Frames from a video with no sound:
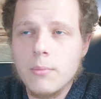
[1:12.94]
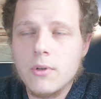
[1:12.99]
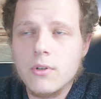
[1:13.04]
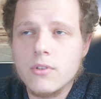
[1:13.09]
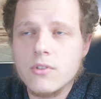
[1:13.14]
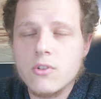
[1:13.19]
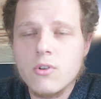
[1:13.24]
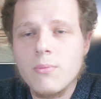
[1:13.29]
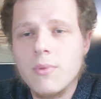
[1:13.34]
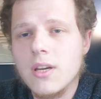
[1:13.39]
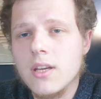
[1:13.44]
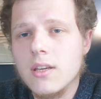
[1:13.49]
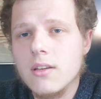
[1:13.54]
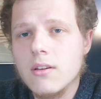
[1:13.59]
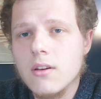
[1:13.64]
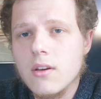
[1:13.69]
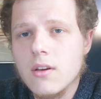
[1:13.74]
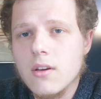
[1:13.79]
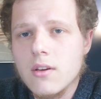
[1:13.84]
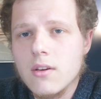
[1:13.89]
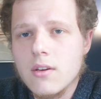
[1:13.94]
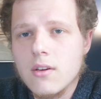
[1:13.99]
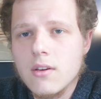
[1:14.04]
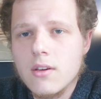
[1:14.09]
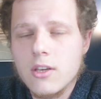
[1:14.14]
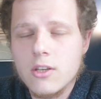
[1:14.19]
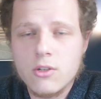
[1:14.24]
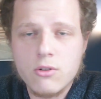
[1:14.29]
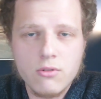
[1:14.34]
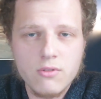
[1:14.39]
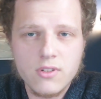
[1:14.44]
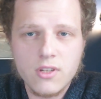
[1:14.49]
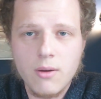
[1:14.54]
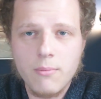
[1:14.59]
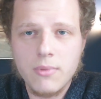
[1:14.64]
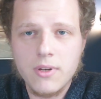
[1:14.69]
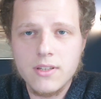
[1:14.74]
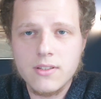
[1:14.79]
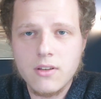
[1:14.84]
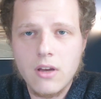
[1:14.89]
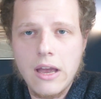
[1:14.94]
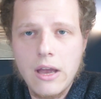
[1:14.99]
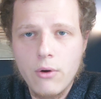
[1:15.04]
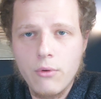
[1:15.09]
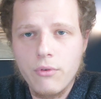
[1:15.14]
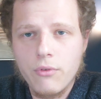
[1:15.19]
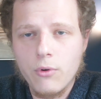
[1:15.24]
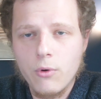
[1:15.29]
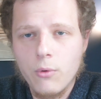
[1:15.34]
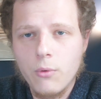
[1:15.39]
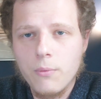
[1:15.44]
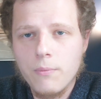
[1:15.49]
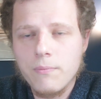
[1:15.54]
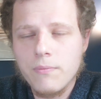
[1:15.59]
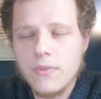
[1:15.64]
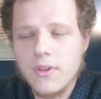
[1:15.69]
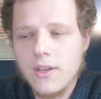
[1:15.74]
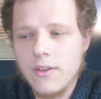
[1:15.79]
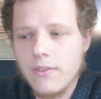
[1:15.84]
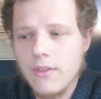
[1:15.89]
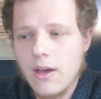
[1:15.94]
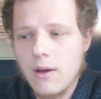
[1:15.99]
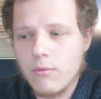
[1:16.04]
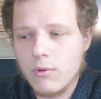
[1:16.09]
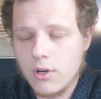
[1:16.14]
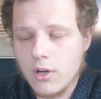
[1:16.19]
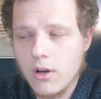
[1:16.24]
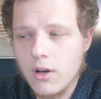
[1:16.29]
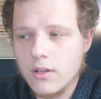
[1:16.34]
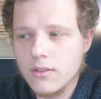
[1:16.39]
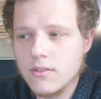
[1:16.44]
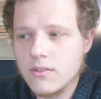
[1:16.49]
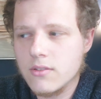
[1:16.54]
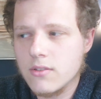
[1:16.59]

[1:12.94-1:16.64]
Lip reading: because not many insurance companies are helpful in that regard.